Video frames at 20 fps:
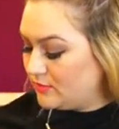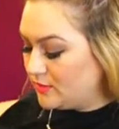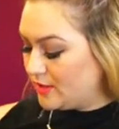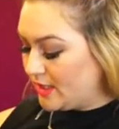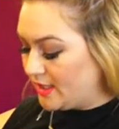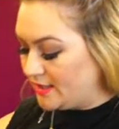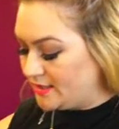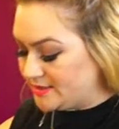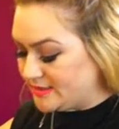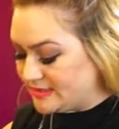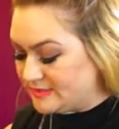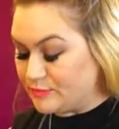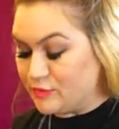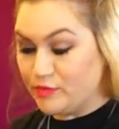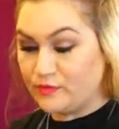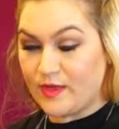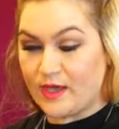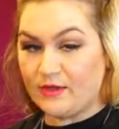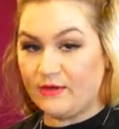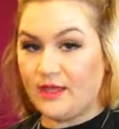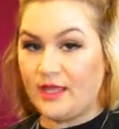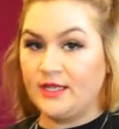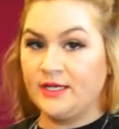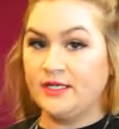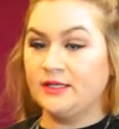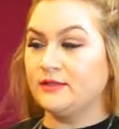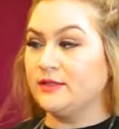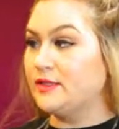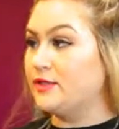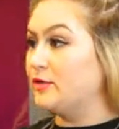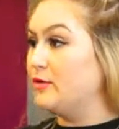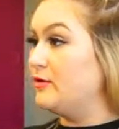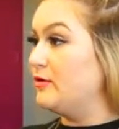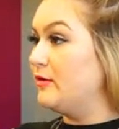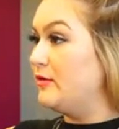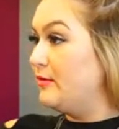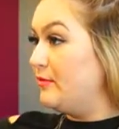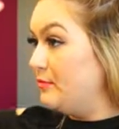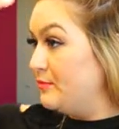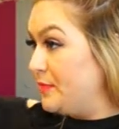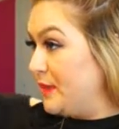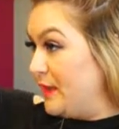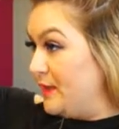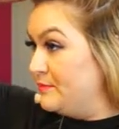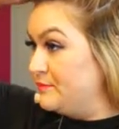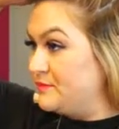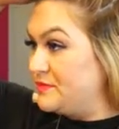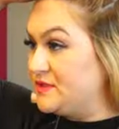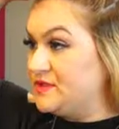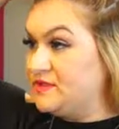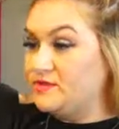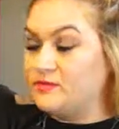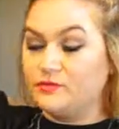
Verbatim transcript: Kind of smooth out any little bumps